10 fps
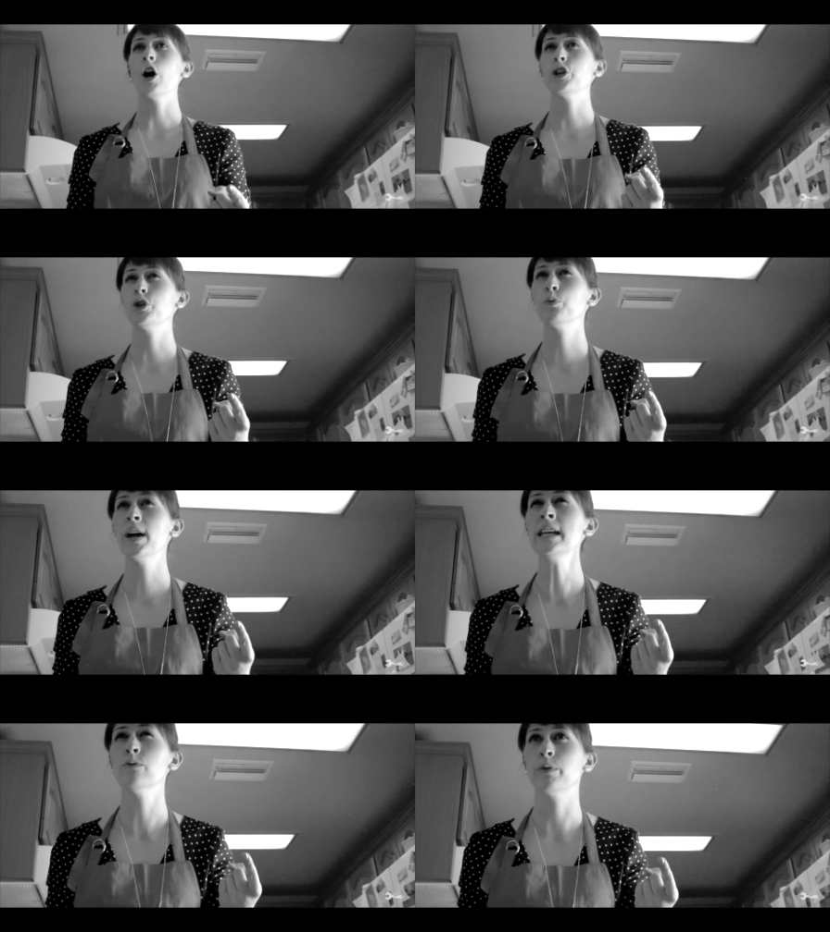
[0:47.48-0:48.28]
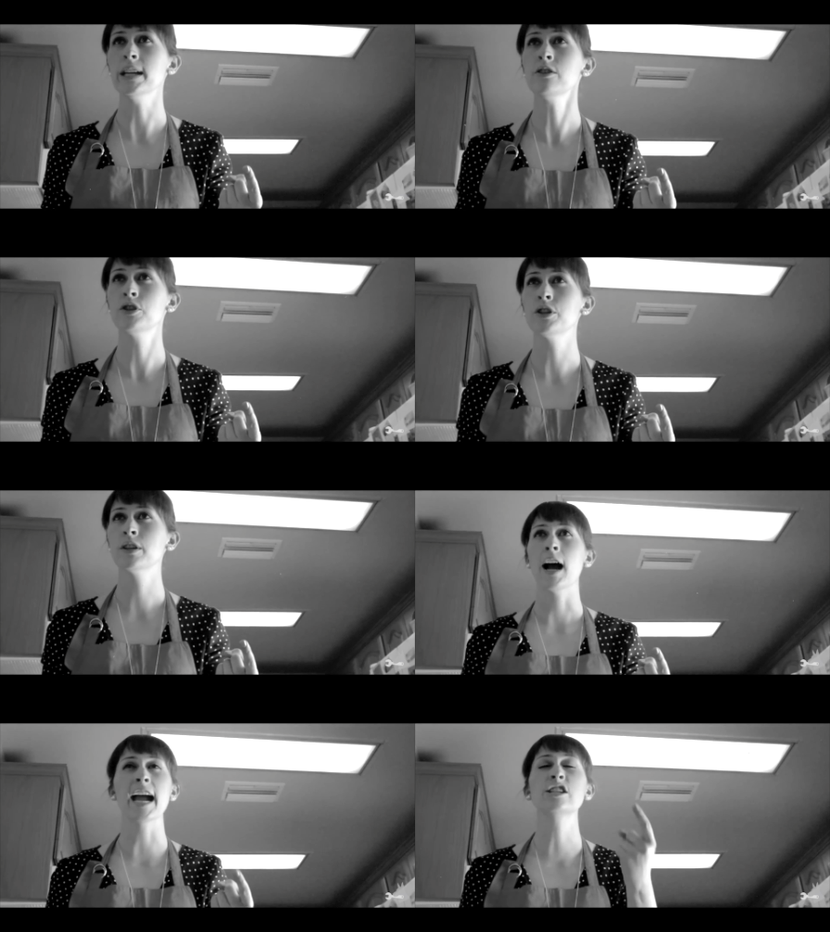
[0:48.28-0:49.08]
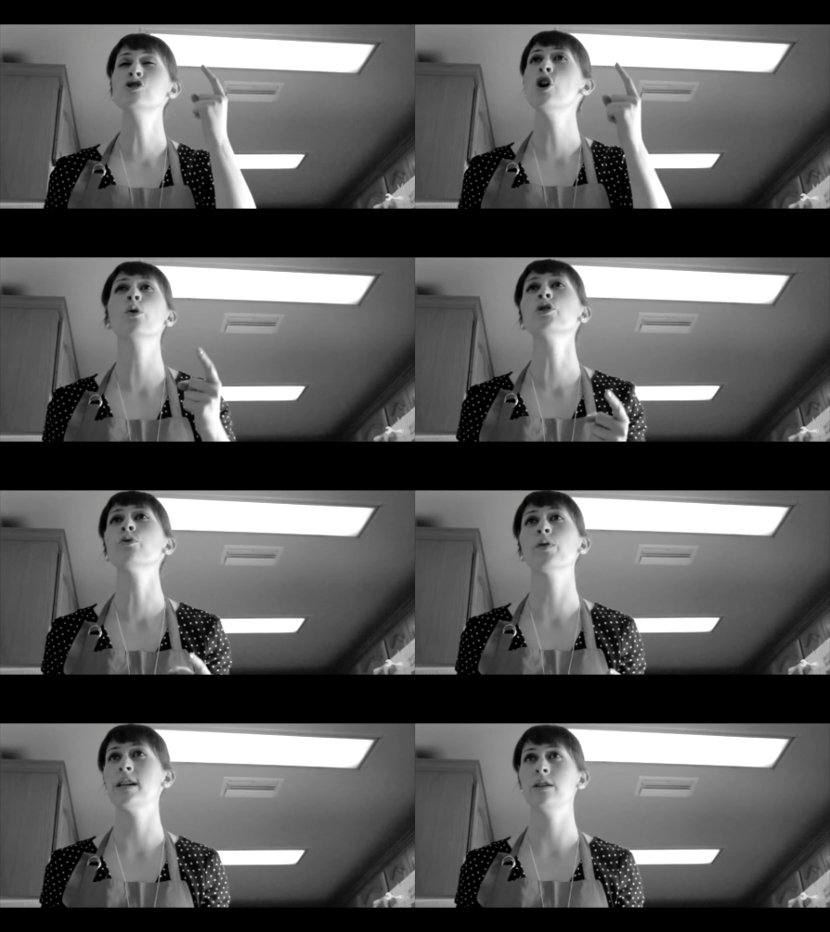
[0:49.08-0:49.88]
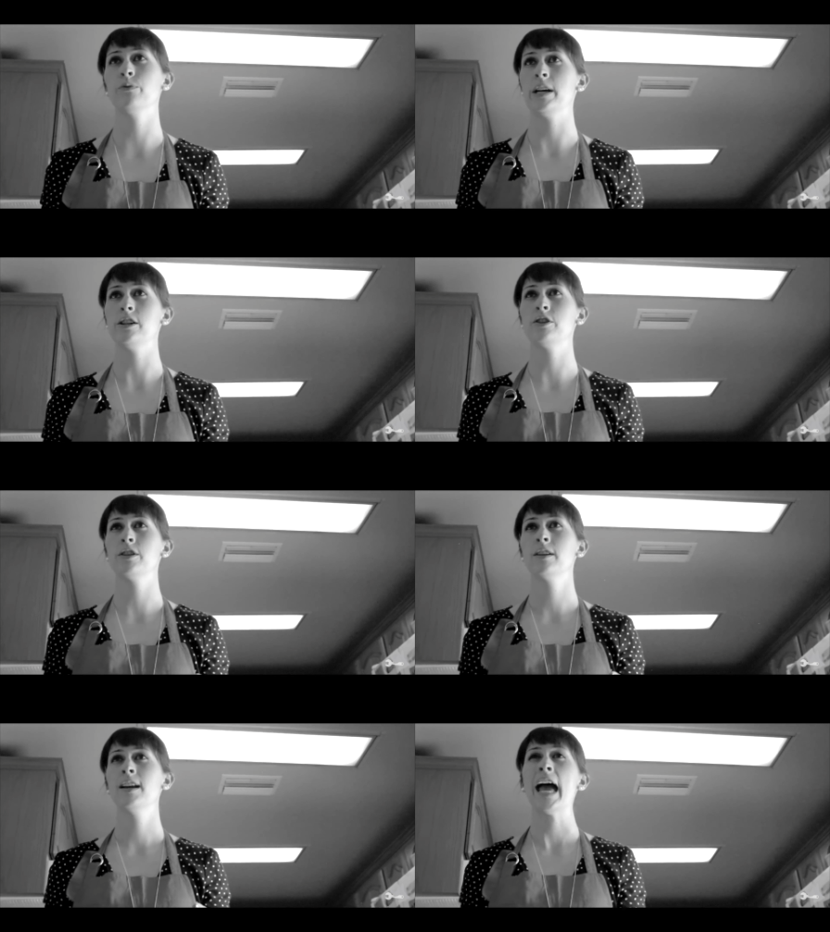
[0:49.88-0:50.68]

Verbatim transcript: Are you running rich? I know you're running rich.